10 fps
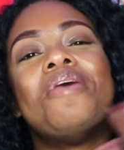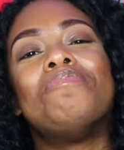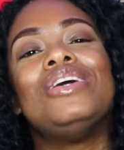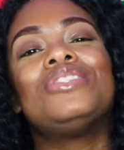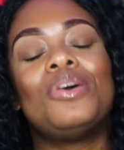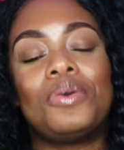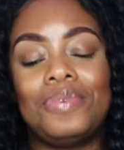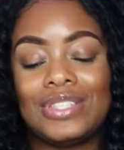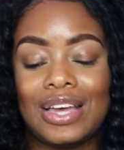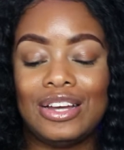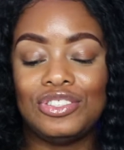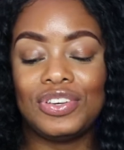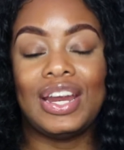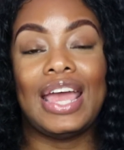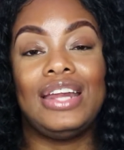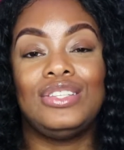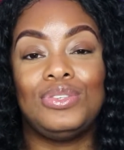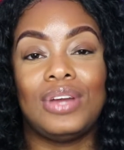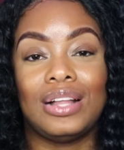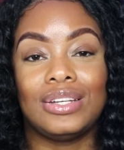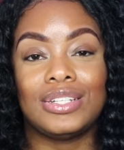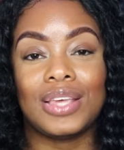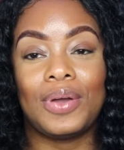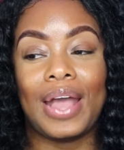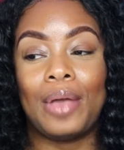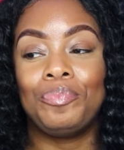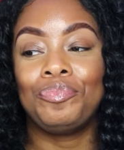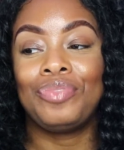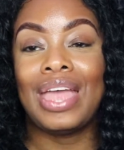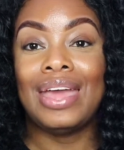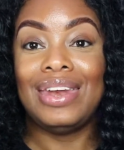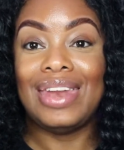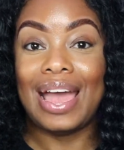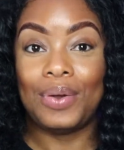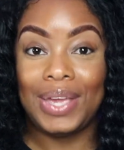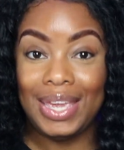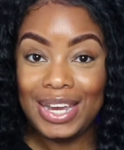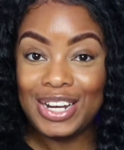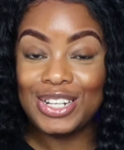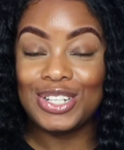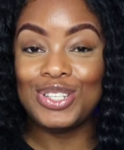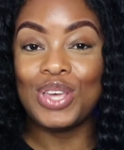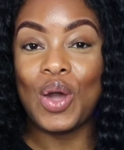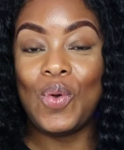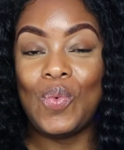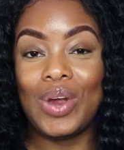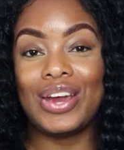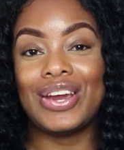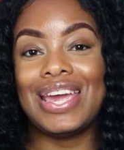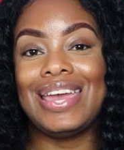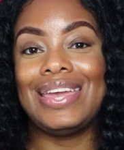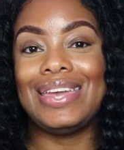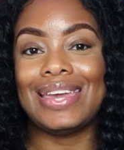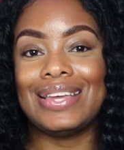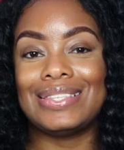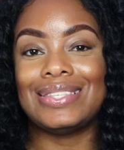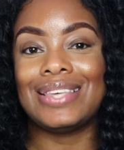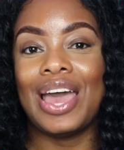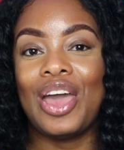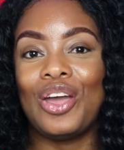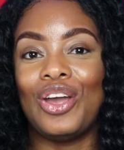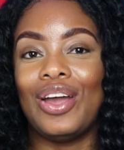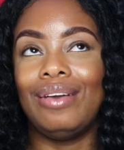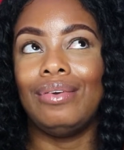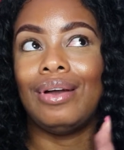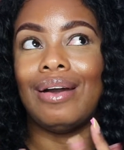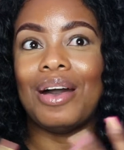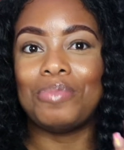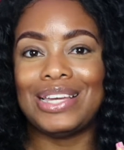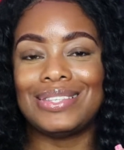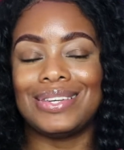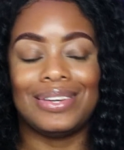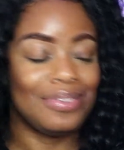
My total was $182. Okay. Now here's where it gets amazing,